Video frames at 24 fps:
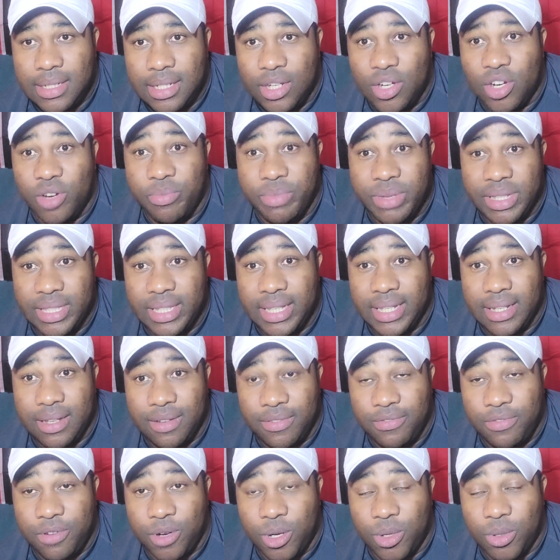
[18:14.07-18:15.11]
he committed the
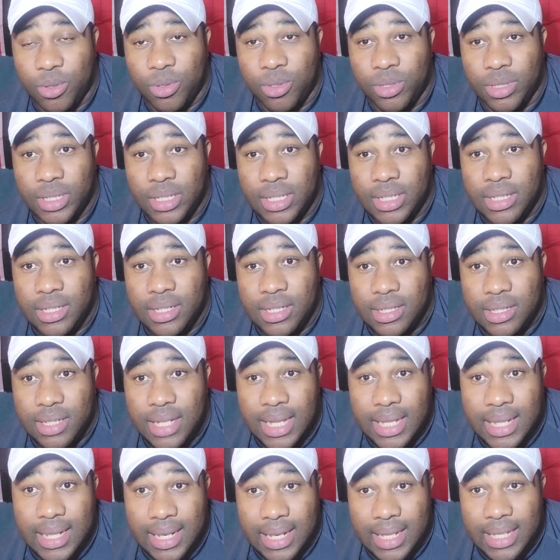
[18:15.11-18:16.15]
foul
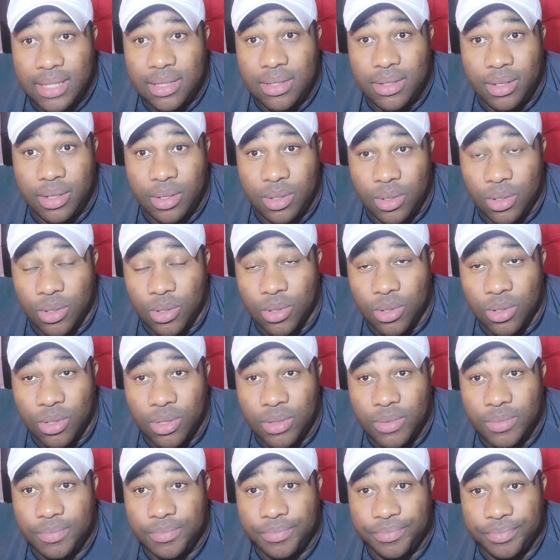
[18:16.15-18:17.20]
that led to the
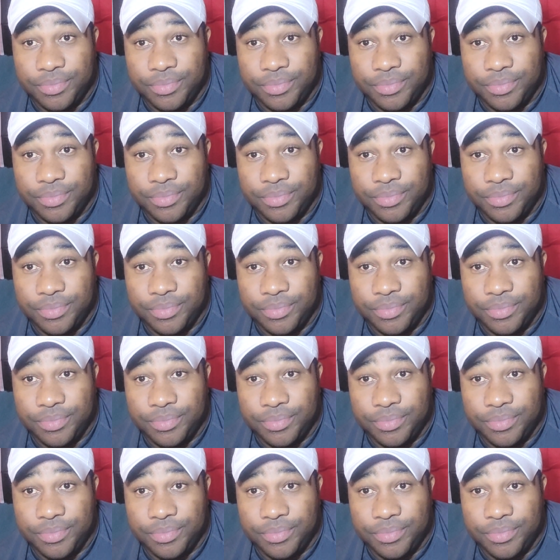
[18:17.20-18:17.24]
goal,